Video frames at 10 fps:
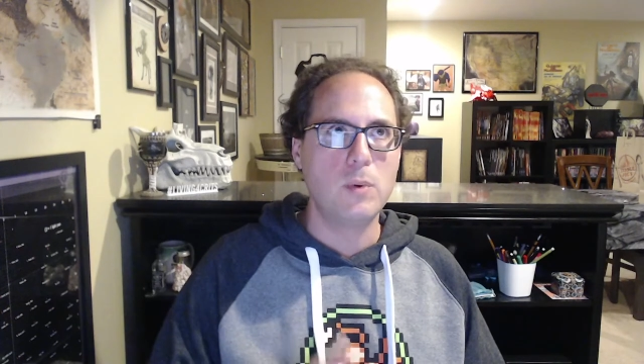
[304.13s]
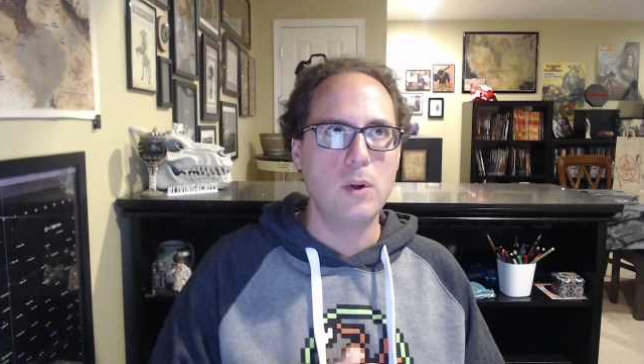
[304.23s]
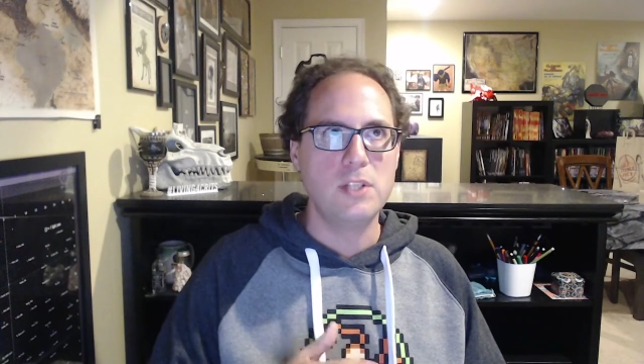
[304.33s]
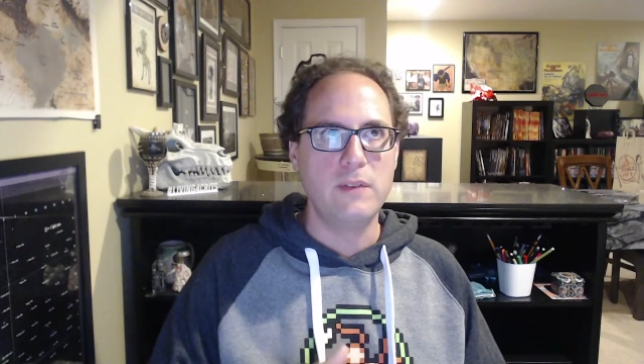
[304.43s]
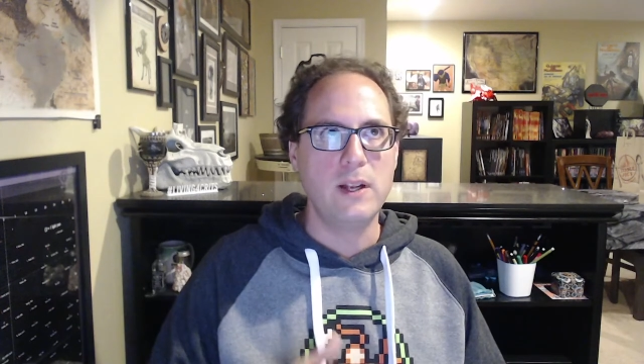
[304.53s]

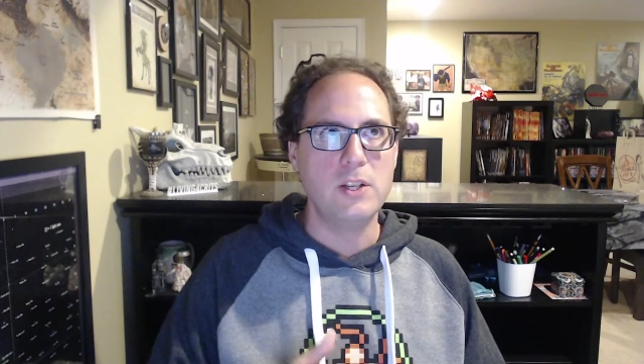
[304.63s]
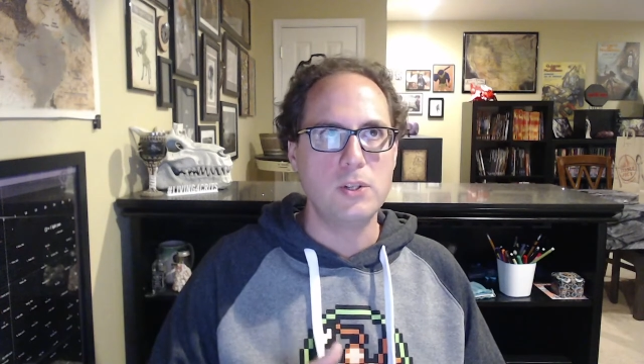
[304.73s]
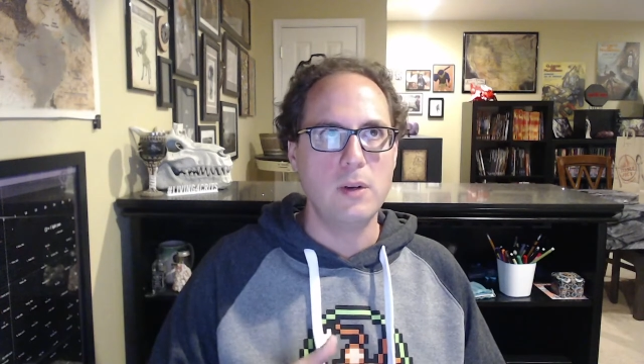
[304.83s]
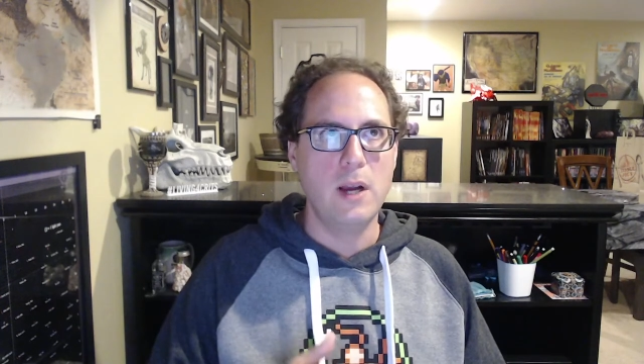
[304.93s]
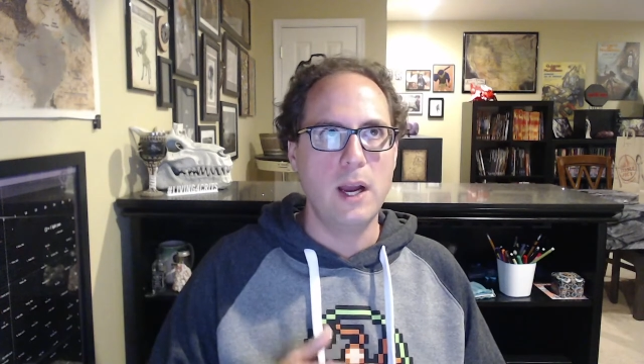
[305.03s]

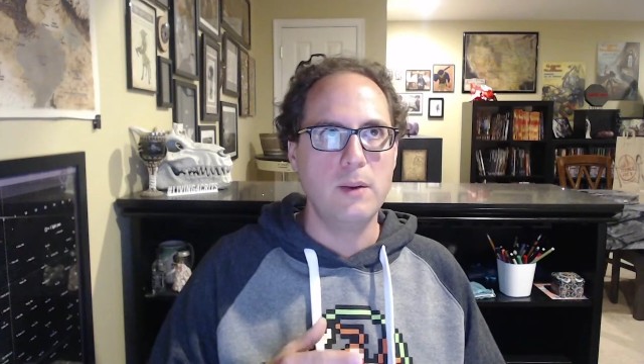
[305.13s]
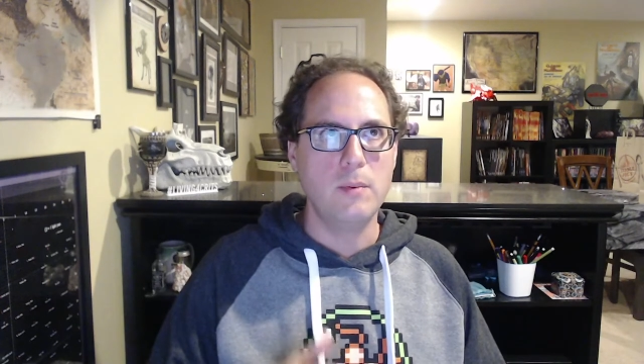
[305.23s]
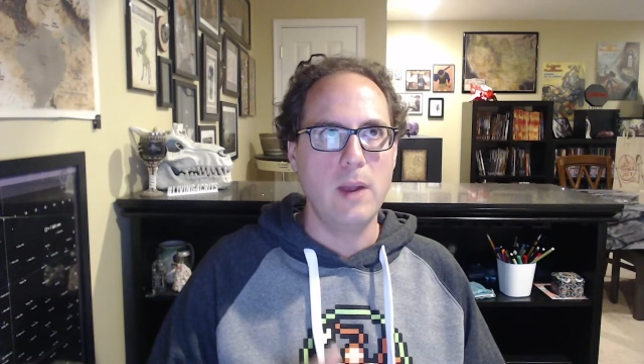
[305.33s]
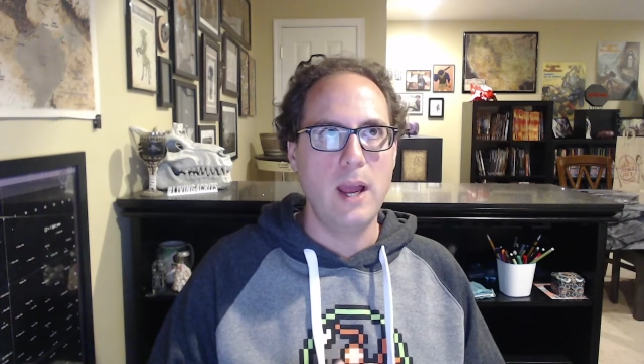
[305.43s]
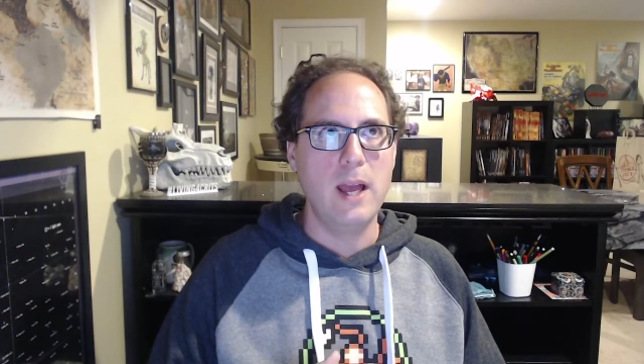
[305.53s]
adventure I
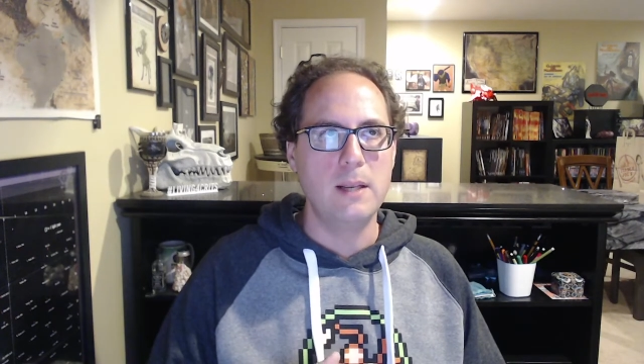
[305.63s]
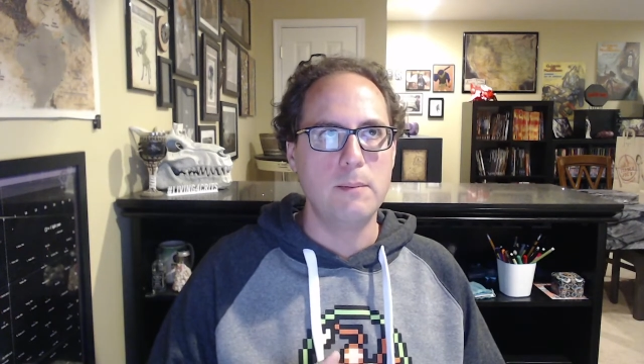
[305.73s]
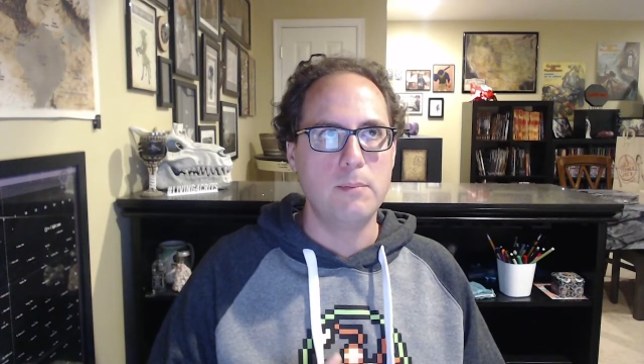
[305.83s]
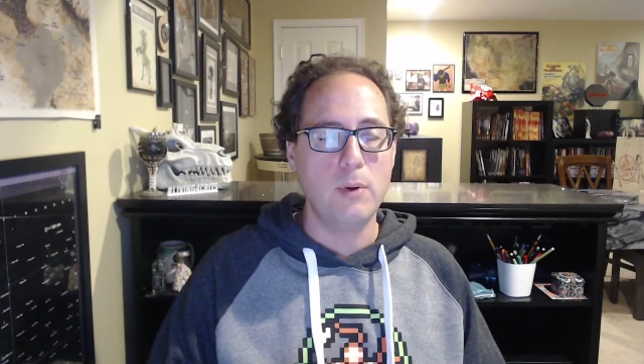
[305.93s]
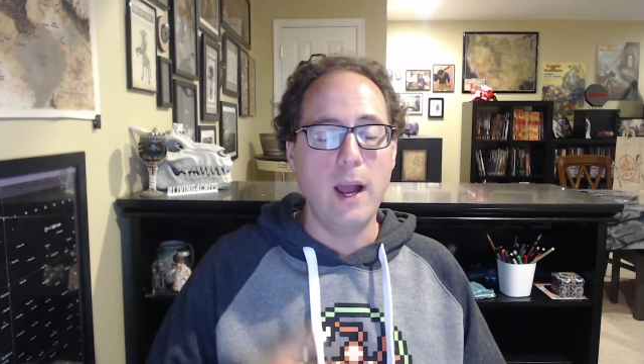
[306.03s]
ran
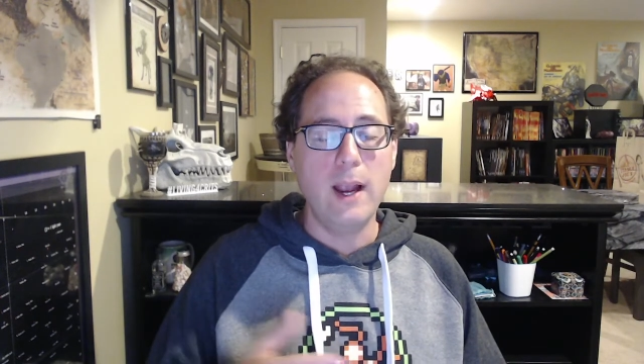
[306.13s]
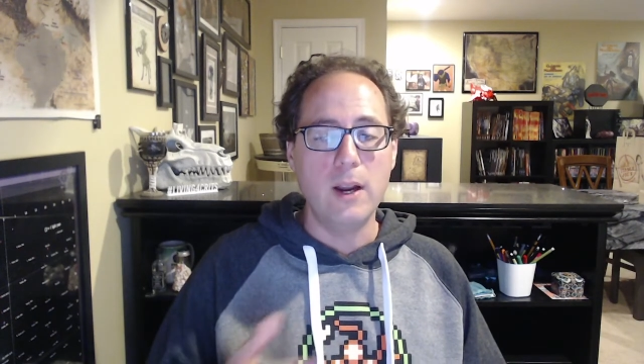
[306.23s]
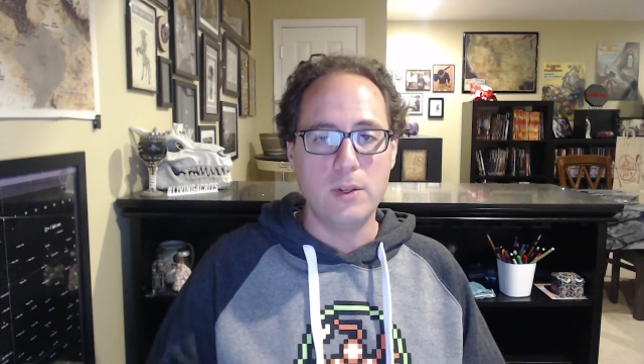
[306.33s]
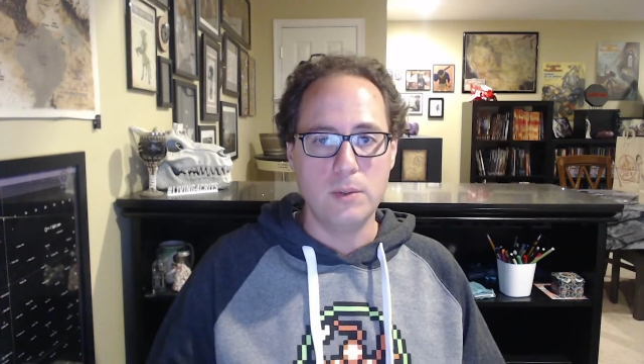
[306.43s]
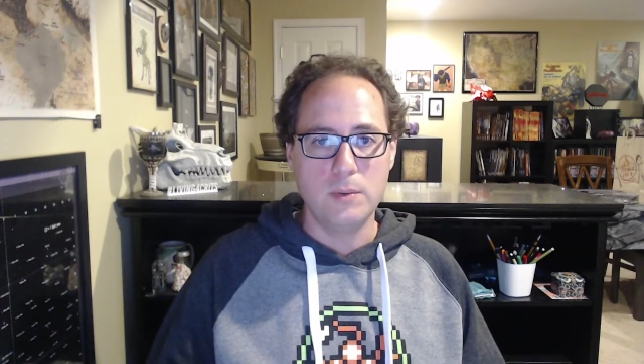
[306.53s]
prior
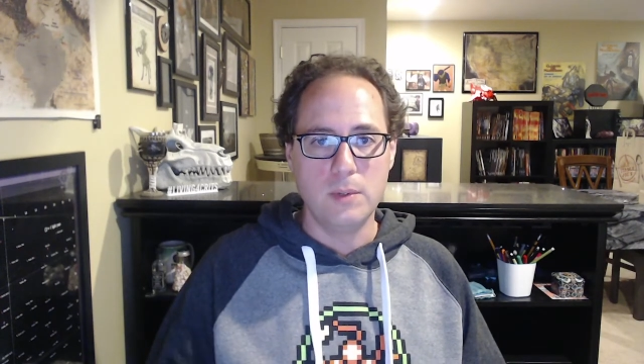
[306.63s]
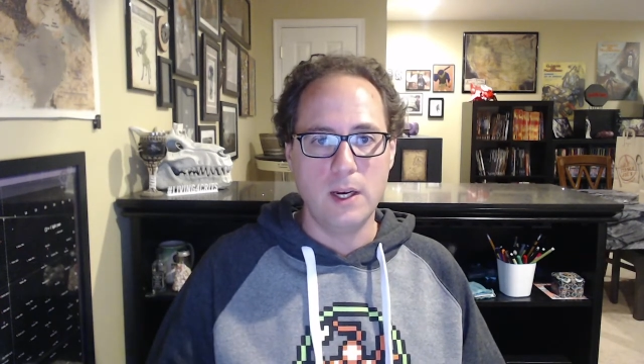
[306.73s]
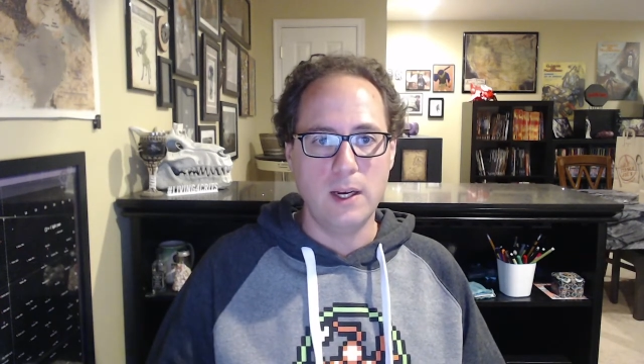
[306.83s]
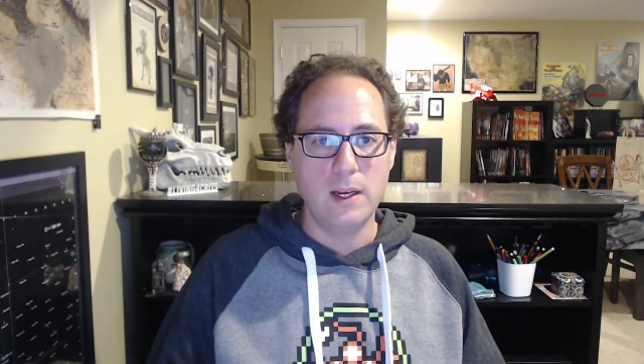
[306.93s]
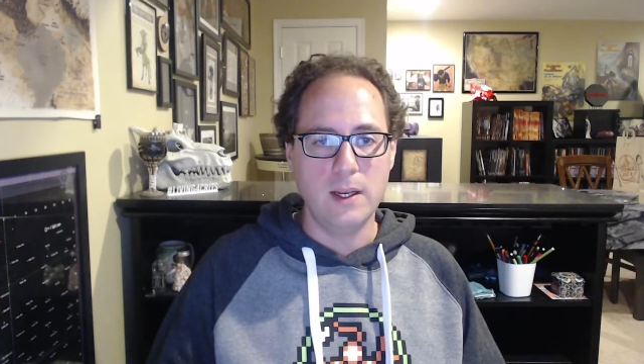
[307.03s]
to
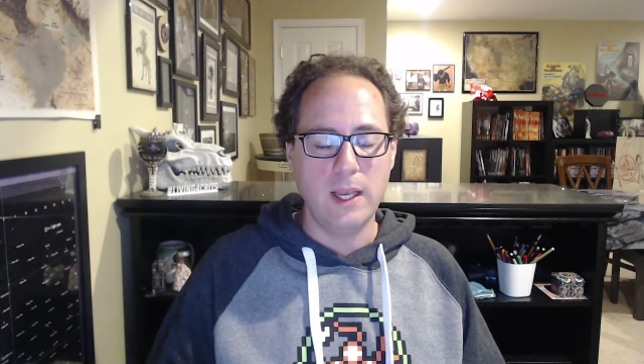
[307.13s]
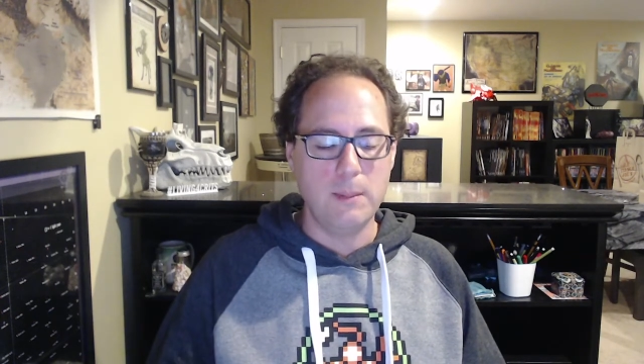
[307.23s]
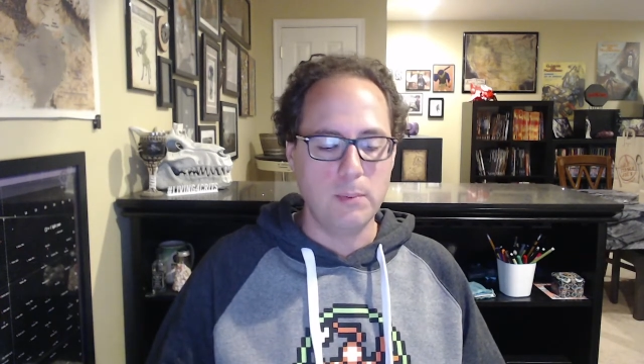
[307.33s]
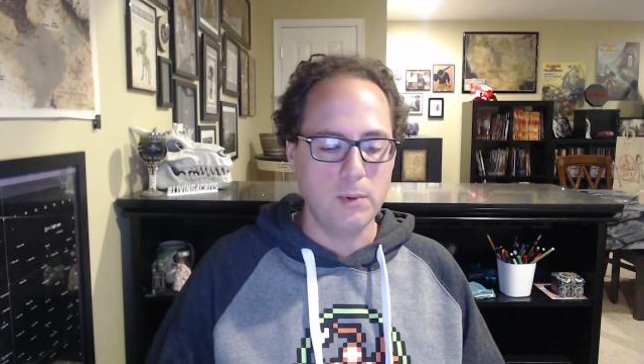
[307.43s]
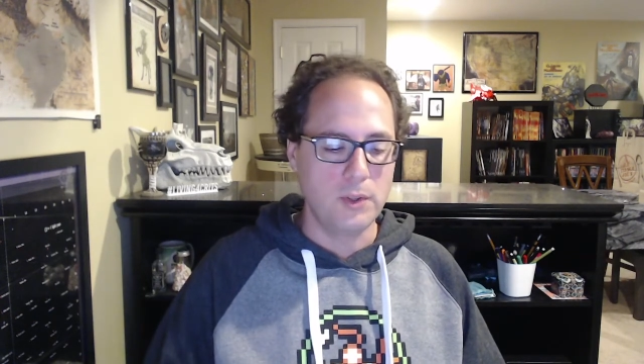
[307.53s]

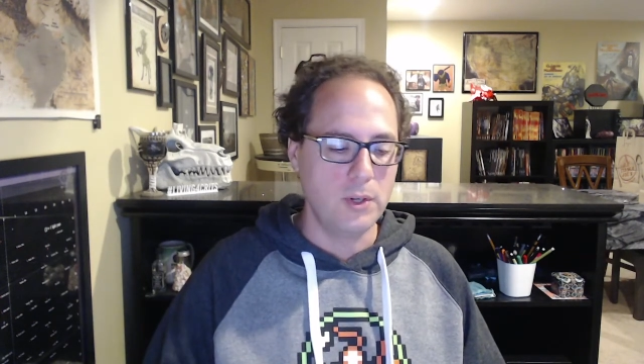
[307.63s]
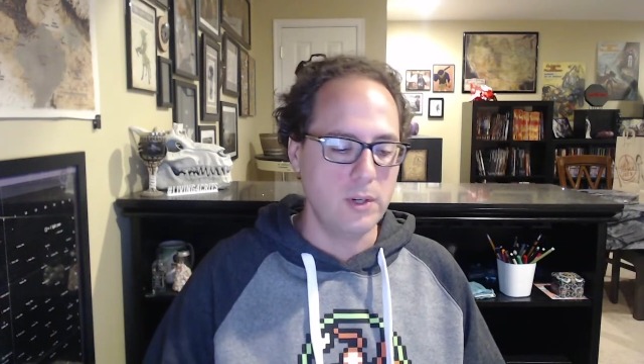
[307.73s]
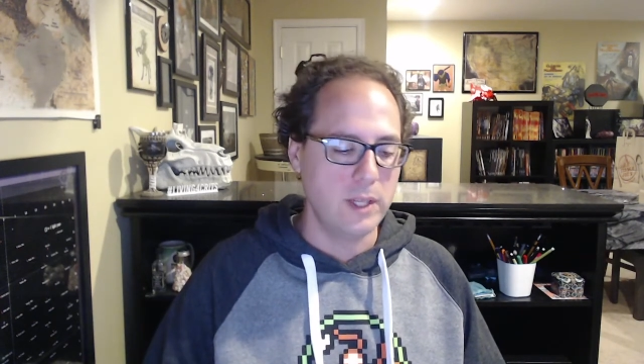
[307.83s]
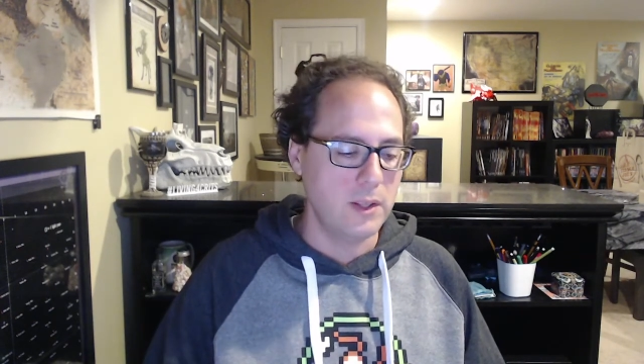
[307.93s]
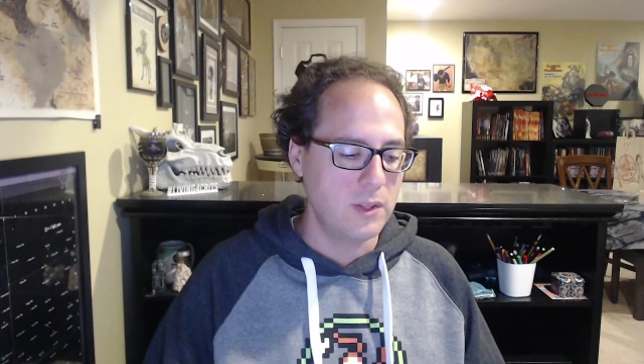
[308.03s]
April
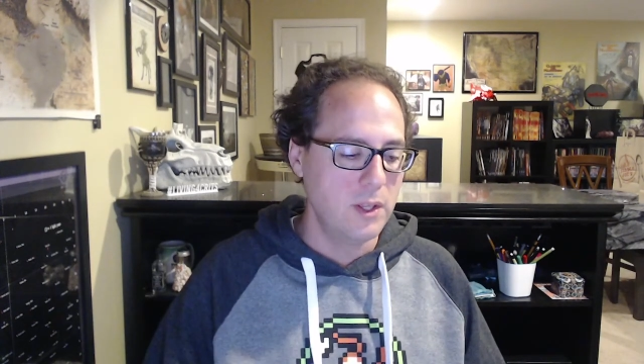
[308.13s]
30th,